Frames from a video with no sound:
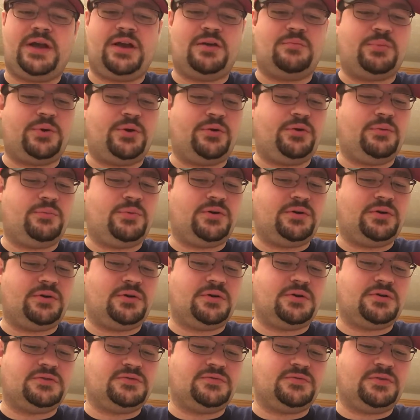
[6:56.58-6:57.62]
of Pokemon
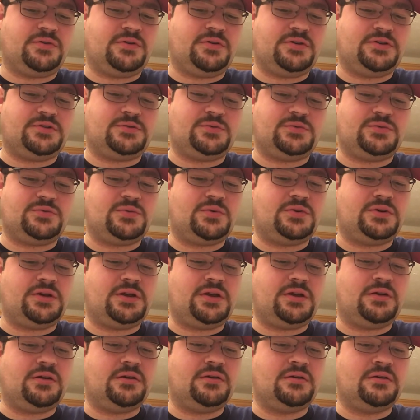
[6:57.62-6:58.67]
cards for Christmas one
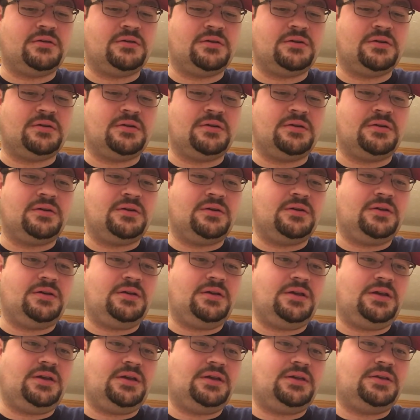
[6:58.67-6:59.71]
year,
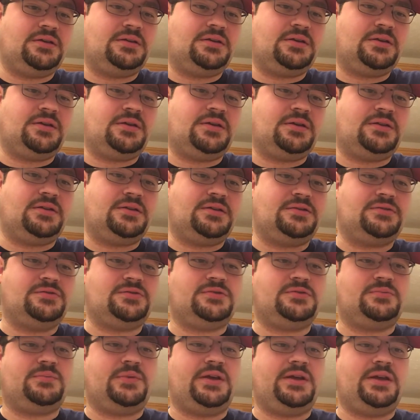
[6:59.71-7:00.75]
and this
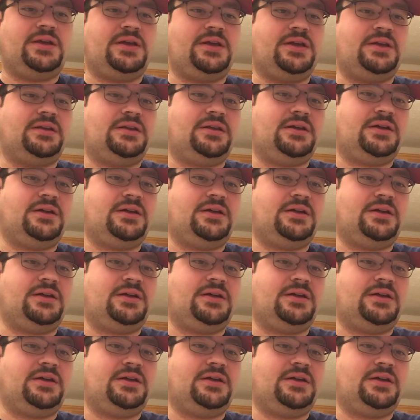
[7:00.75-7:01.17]
was my hit. Now